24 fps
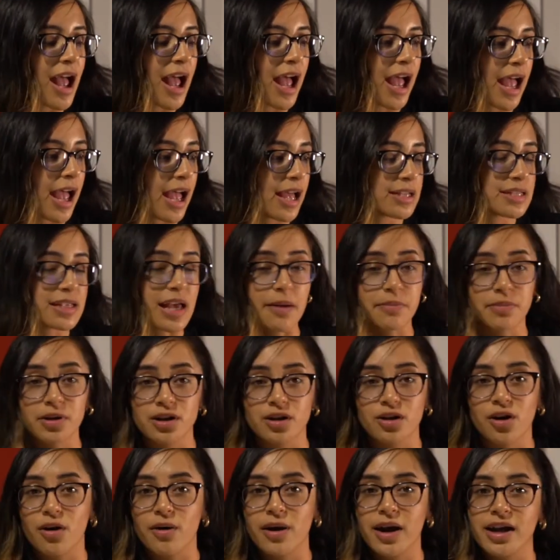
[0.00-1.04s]
And I'm gonna
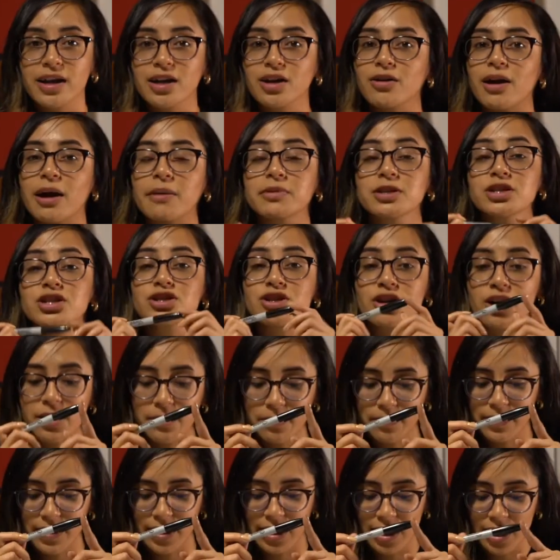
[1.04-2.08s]
go ahead and grab a
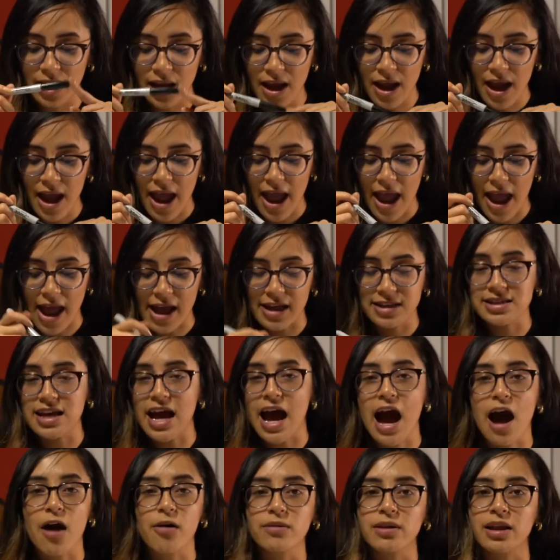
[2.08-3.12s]
Sharpie and
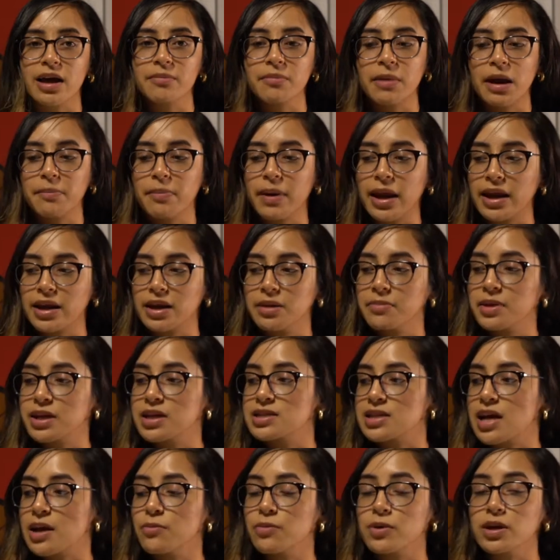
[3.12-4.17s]
outline my painting
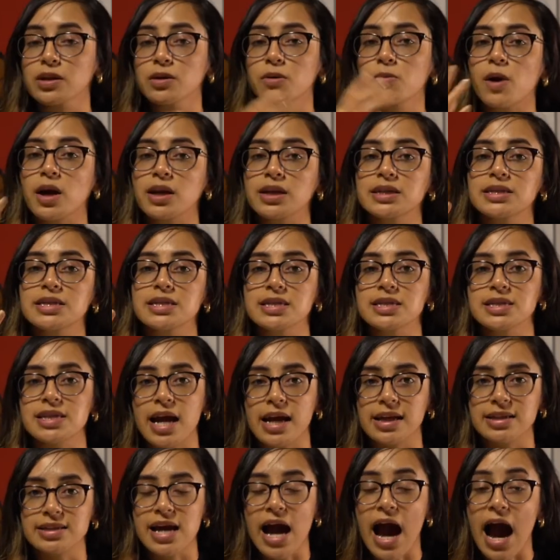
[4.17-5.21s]
because I really want it to
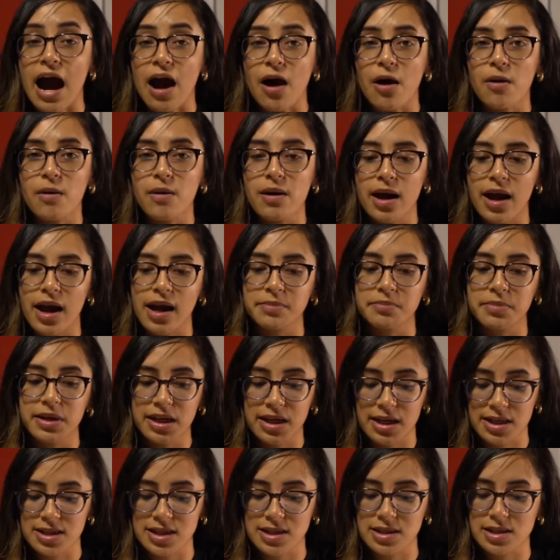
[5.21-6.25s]
stand out, and
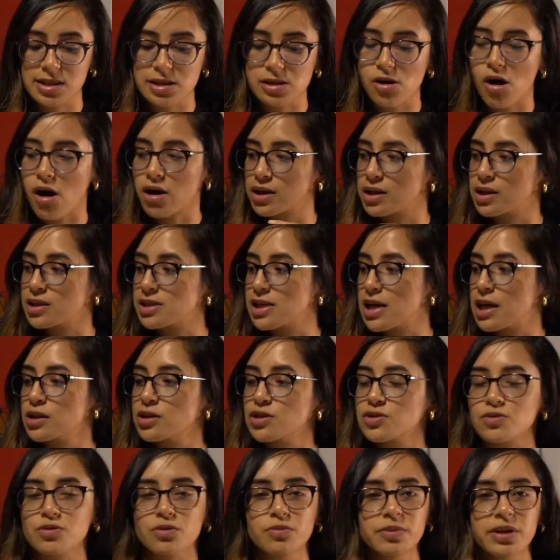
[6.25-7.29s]
because it's an
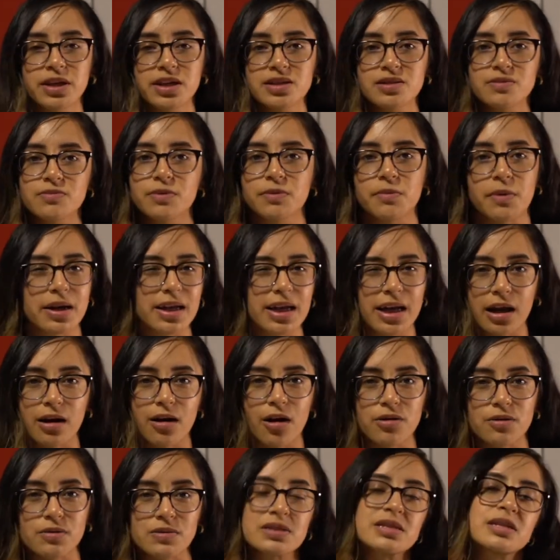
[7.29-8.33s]
architectural piece, we want to get all those